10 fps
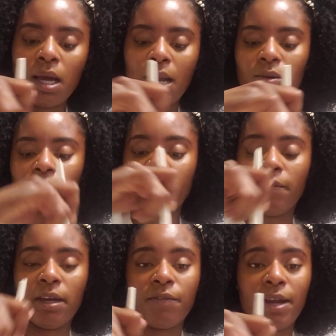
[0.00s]
I don't know if y'all
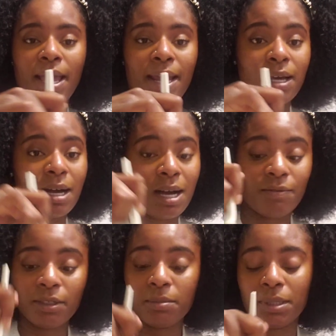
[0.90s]
have ever had
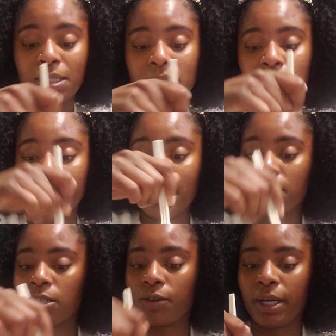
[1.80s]
kava, but it's
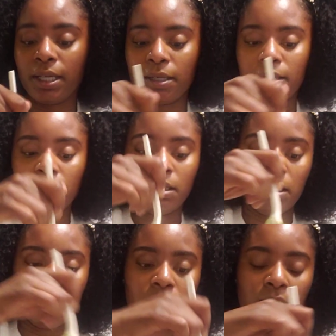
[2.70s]
Mediterranean
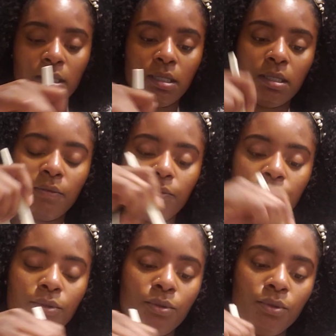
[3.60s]

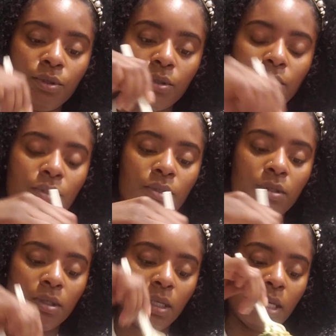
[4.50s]
food
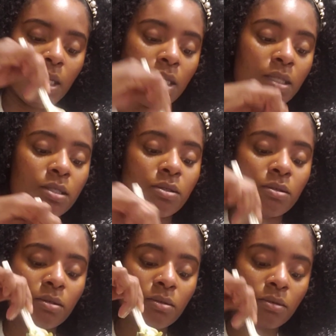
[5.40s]
and it's
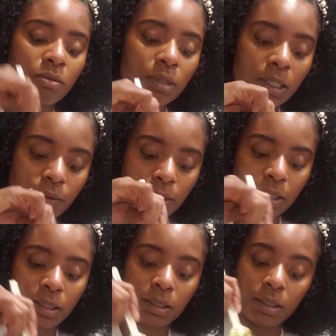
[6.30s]
really, really
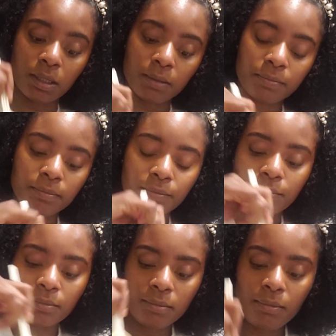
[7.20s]
good.
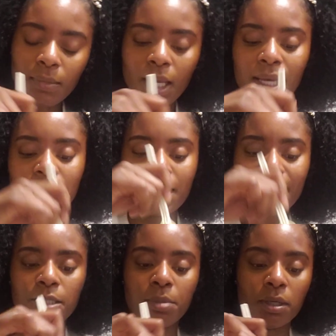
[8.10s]
It's like
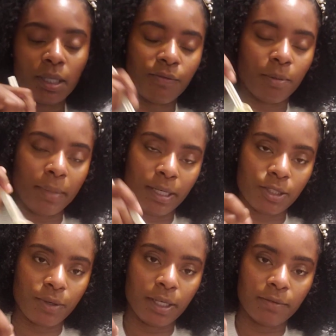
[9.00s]
Chipotle for
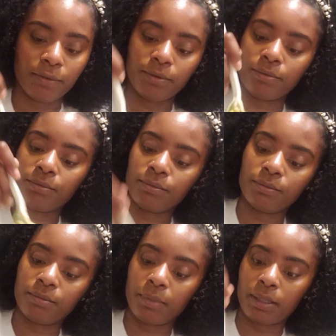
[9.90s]
Mediterranean food,
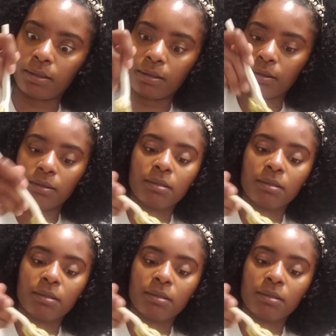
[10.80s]
basically.